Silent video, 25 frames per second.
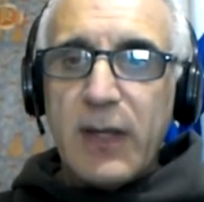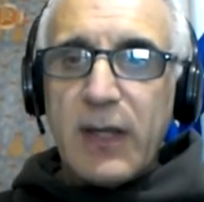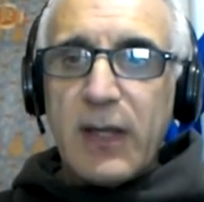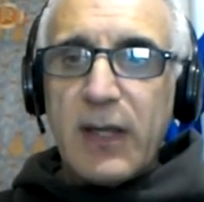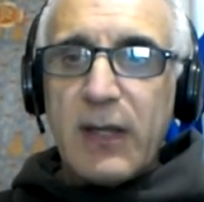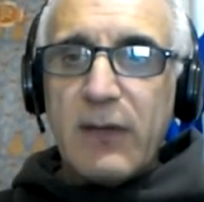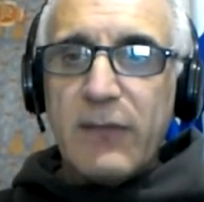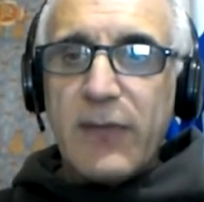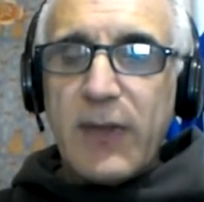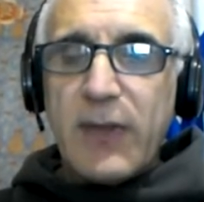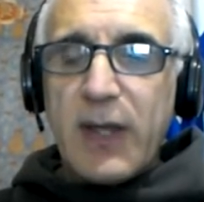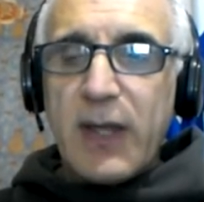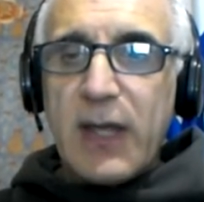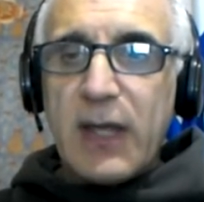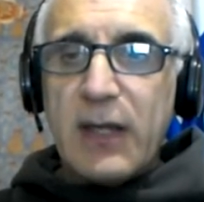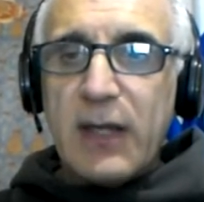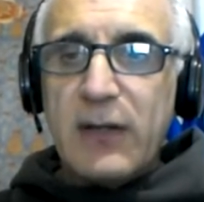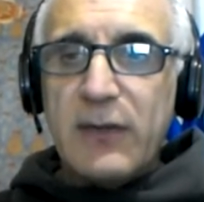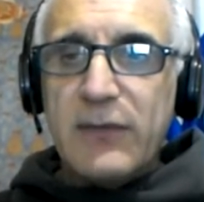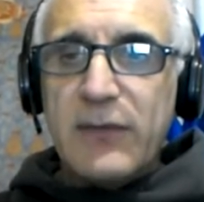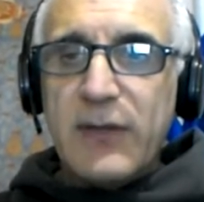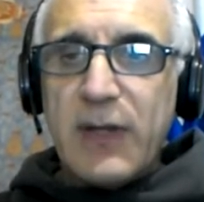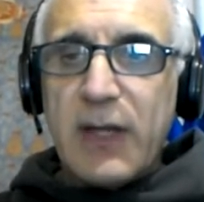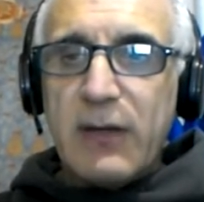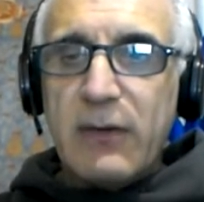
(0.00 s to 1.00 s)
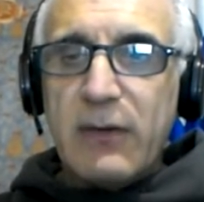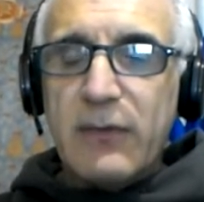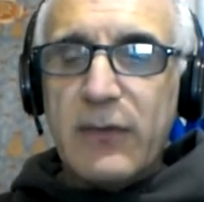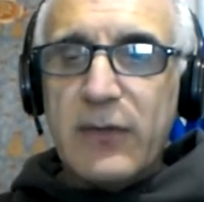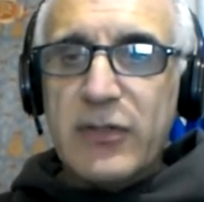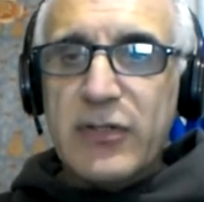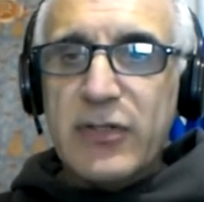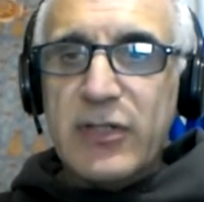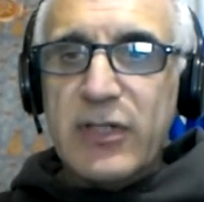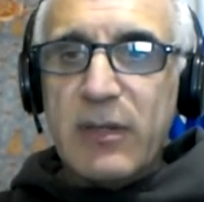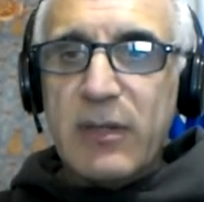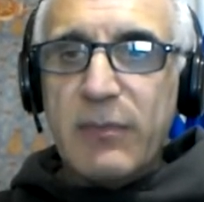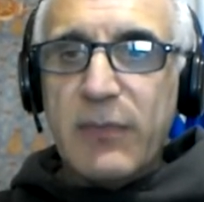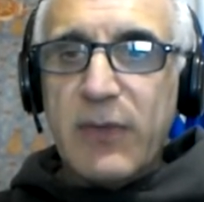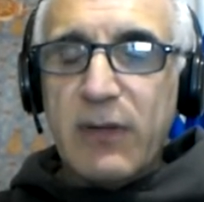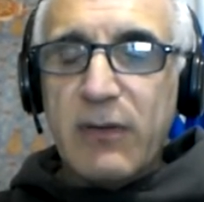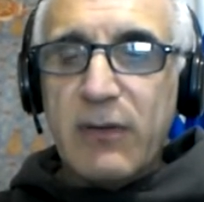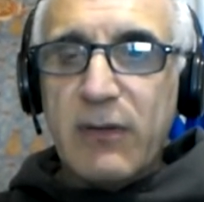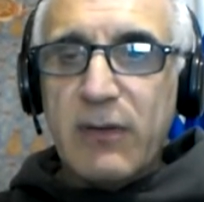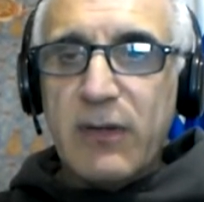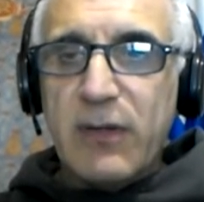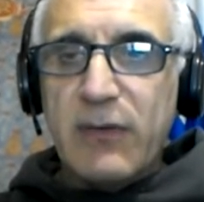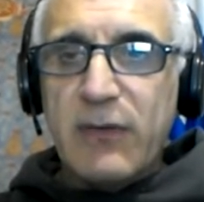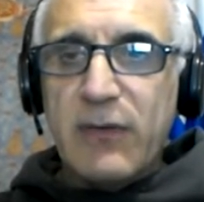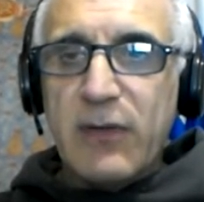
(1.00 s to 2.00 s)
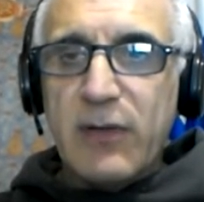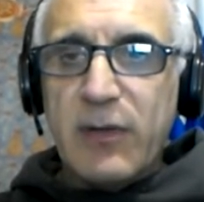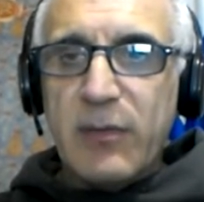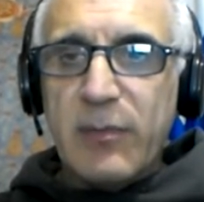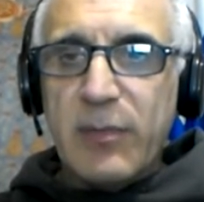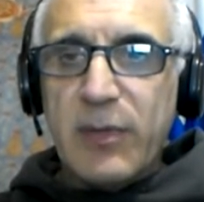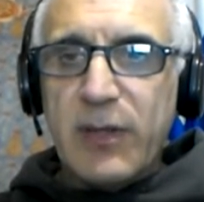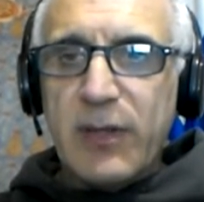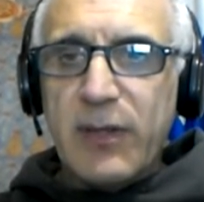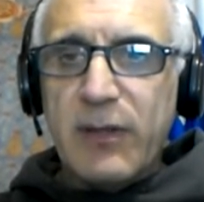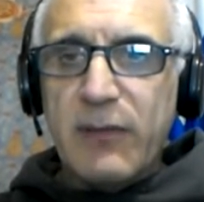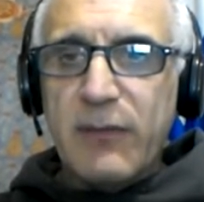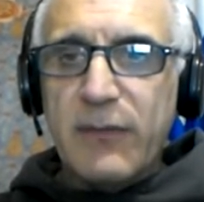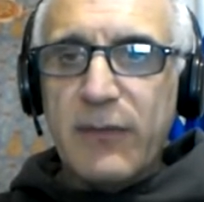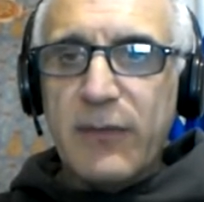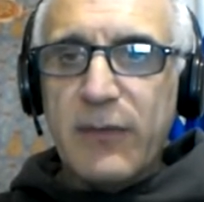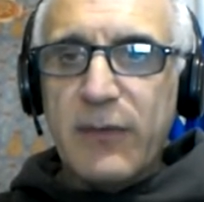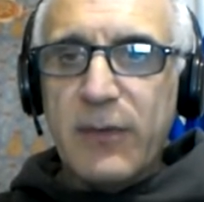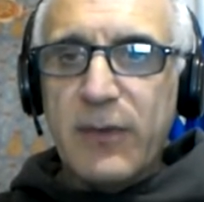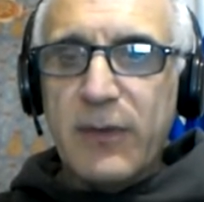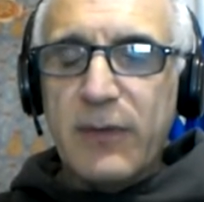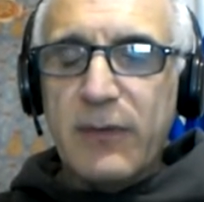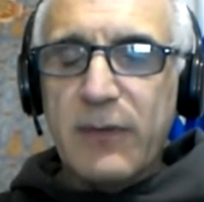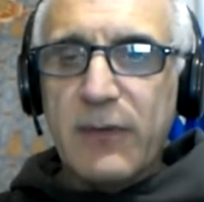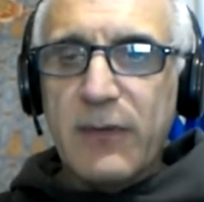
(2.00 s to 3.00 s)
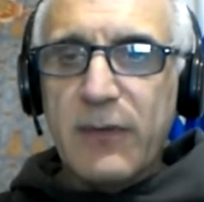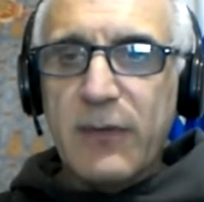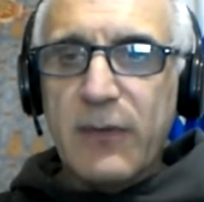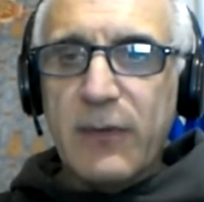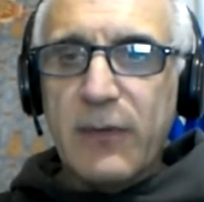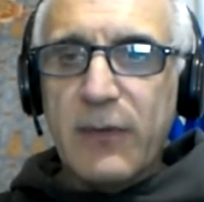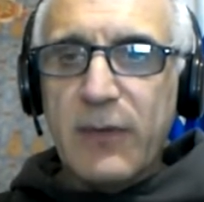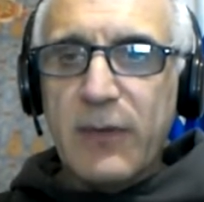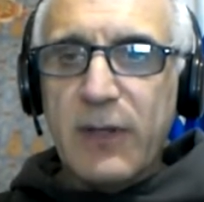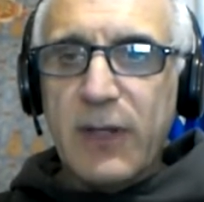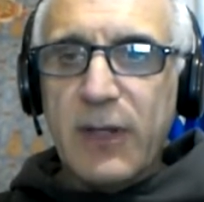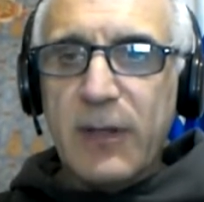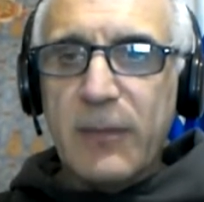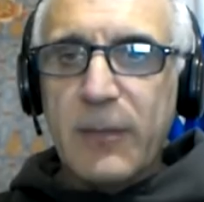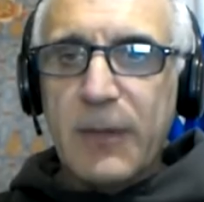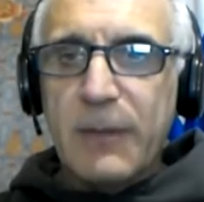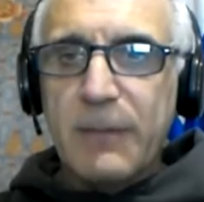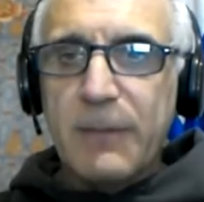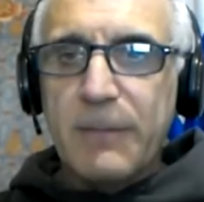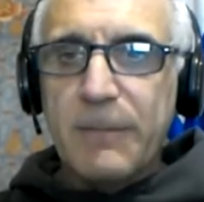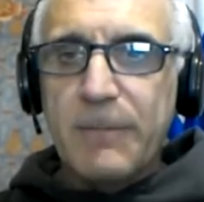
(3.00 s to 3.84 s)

if they had a debt on the ship, they could easily be influenced to claim it.